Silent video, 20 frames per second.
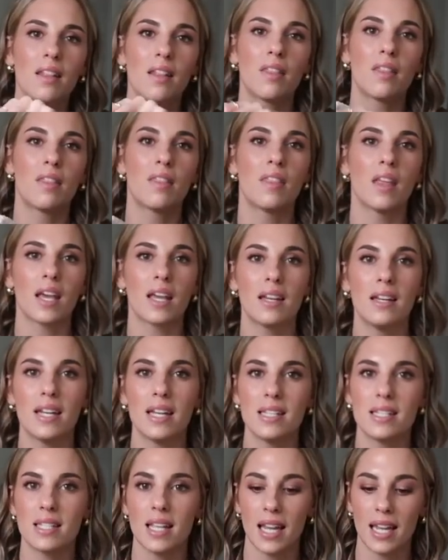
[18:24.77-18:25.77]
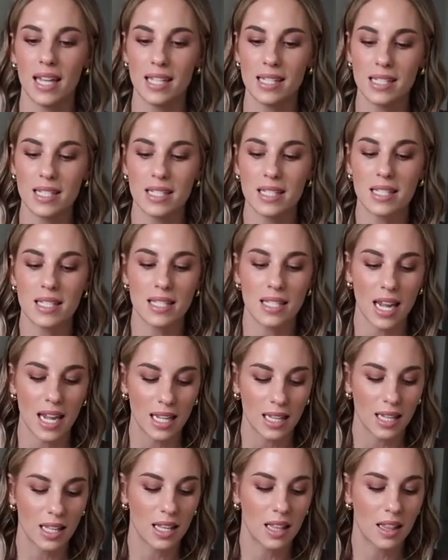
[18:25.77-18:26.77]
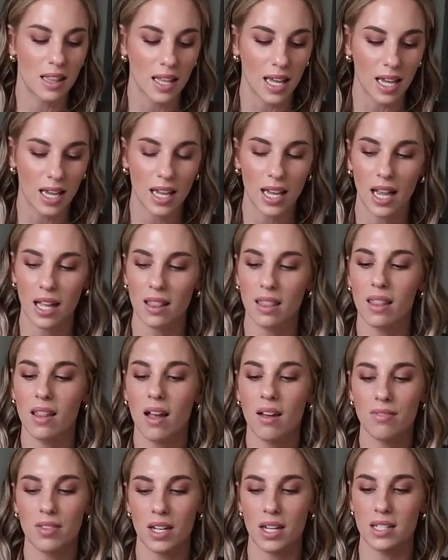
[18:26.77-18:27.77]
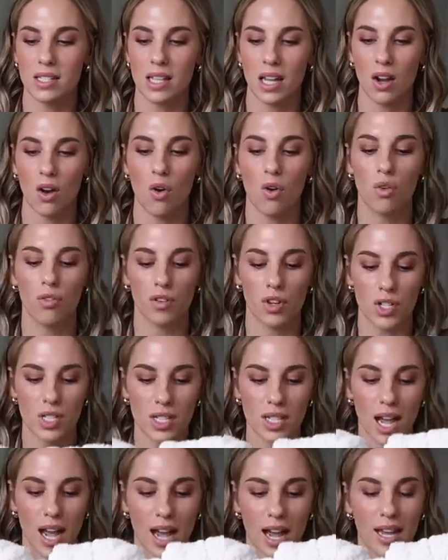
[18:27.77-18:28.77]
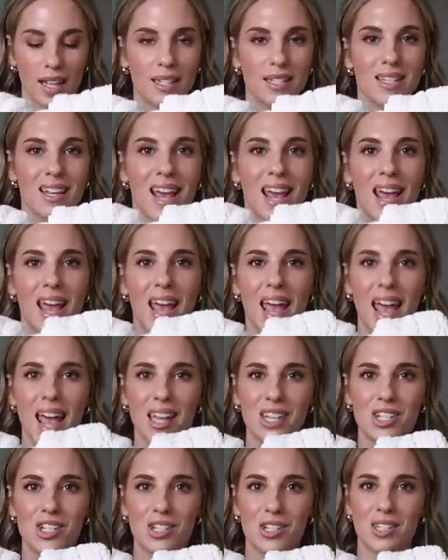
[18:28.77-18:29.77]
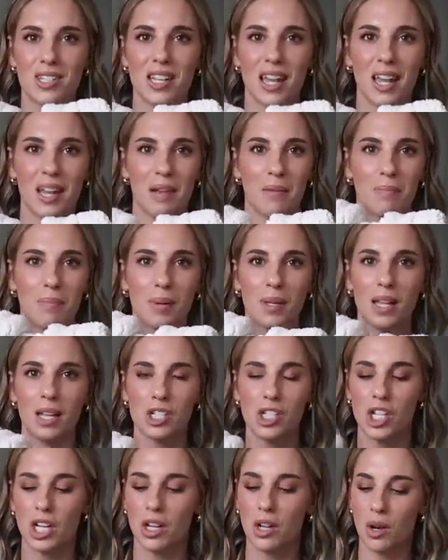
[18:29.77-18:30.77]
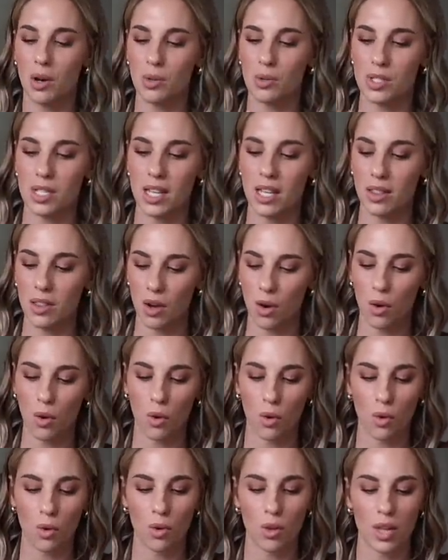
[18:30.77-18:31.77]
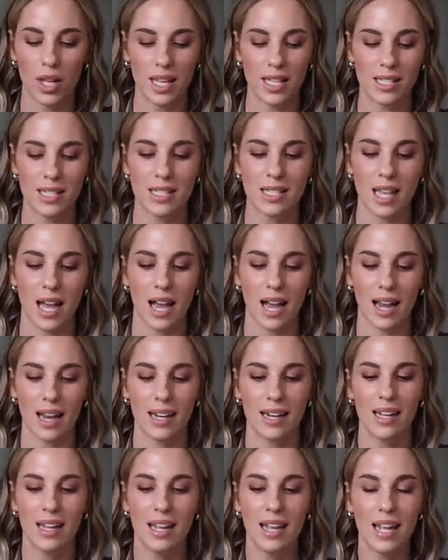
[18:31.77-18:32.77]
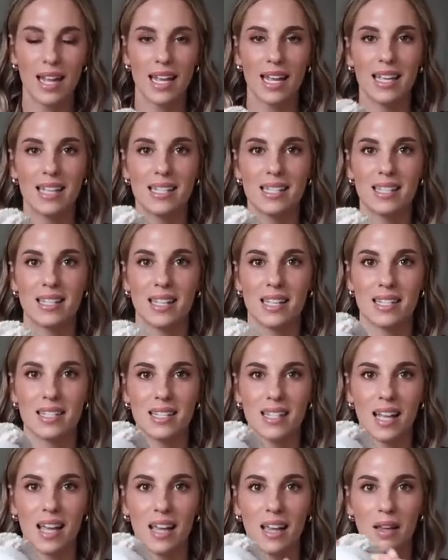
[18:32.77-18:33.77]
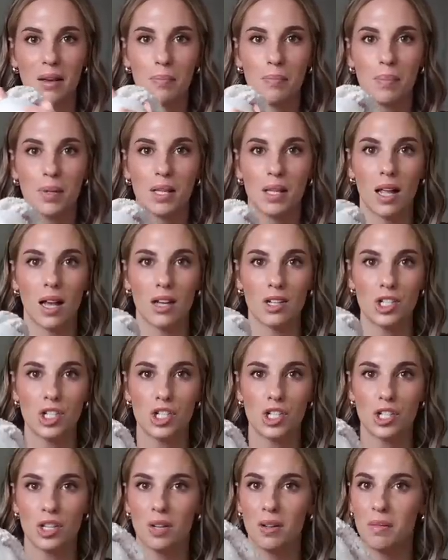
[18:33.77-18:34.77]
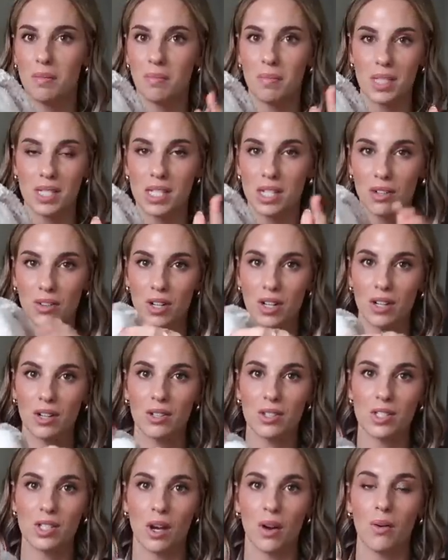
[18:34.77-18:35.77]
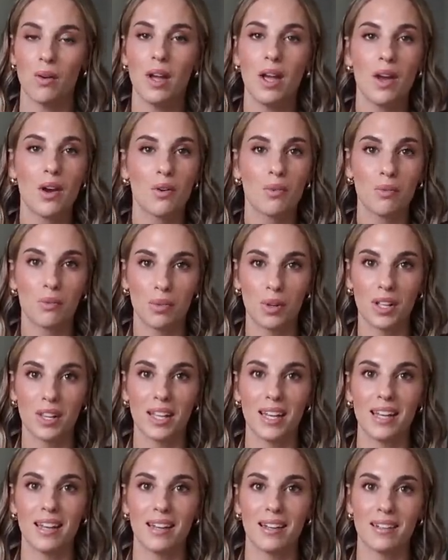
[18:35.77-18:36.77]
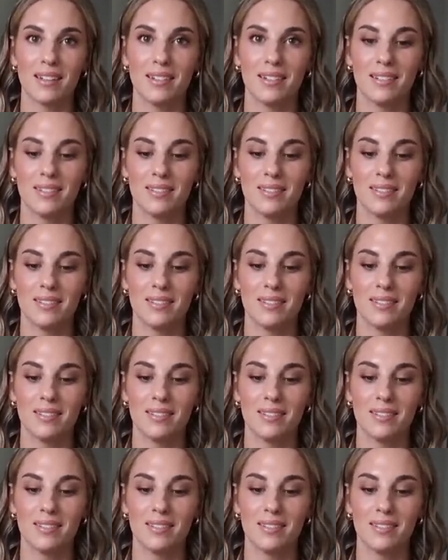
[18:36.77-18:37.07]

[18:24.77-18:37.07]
the thickness, like it's insanely thick. I love that it's like oversized and just like plushy cozy. The whole inside is this like plush material. So really,